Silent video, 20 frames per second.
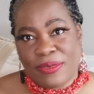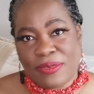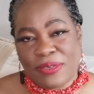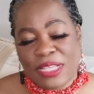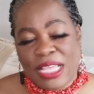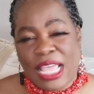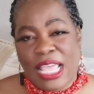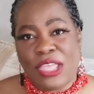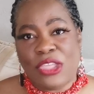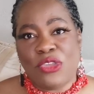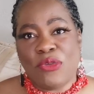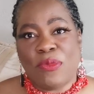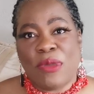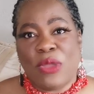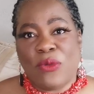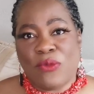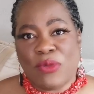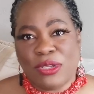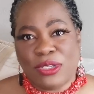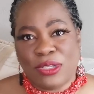okay? You
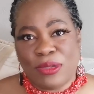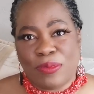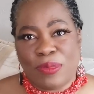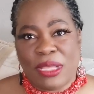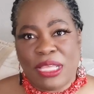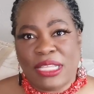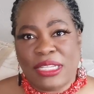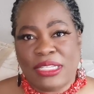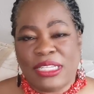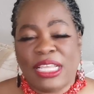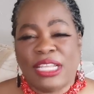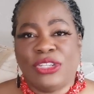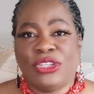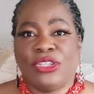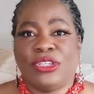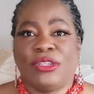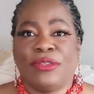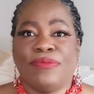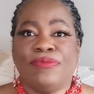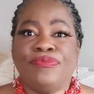might want to pay
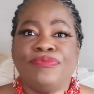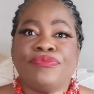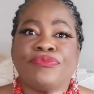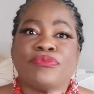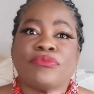attention.